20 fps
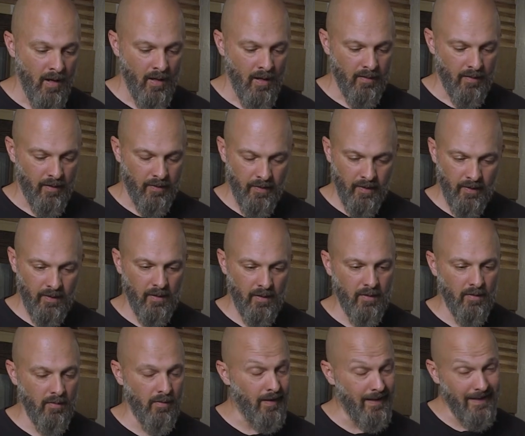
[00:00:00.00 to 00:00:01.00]
The thing to
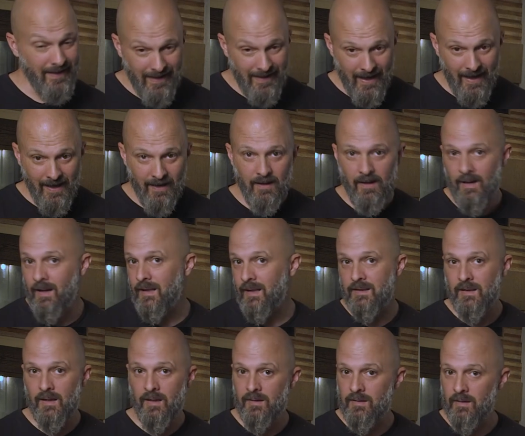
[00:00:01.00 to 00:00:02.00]
do, again, and I
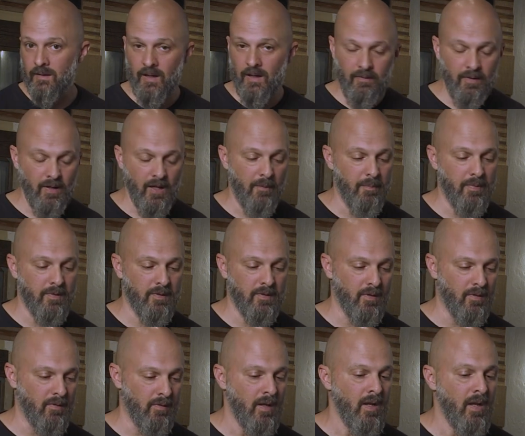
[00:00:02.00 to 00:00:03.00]
say this on every
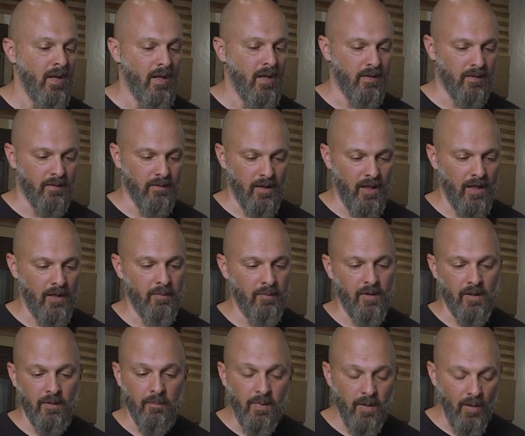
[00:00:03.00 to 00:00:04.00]
episode, is
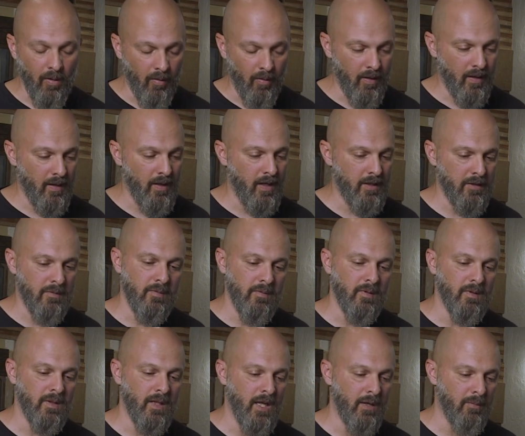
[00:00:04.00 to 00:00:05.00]
labeling. Be organized with
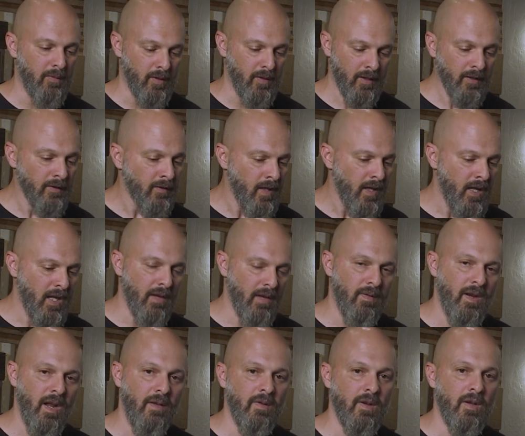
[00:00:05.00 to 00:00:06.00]
your labeling.
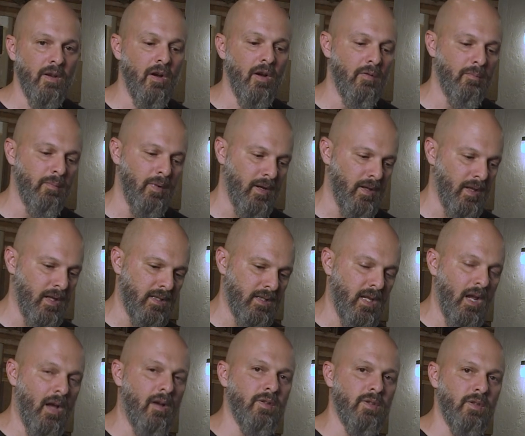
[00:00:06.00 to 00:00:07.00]
Even have a notebook that
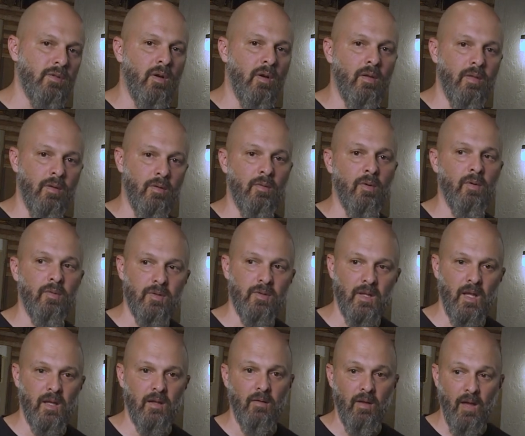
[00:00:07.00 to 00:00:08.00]
tells you all the routes
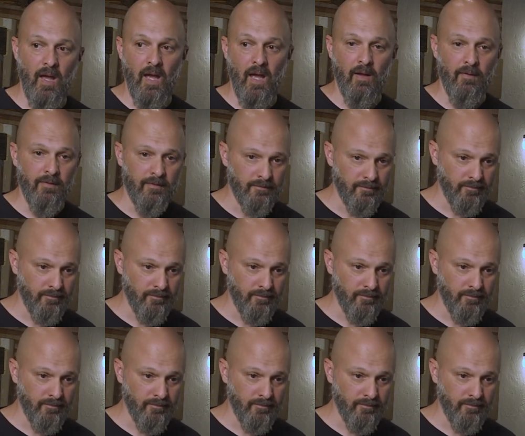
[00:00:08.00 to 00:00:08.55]
that you have.